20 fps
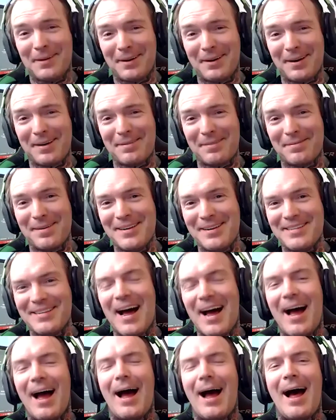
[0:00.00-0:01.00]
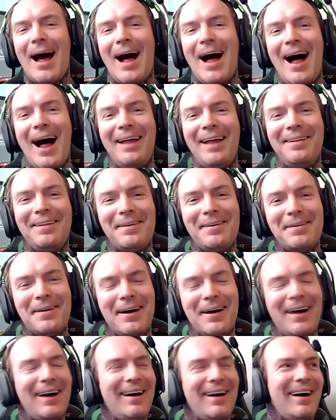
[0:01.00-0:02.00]
of good ones.
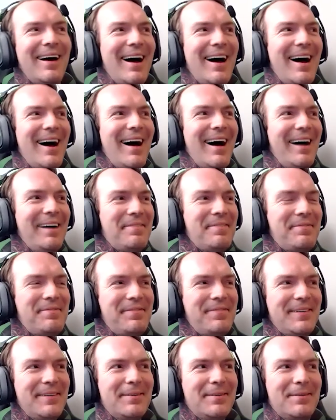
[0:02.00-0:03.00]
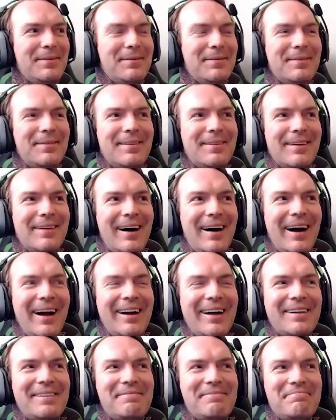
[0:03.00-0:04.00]
I feel like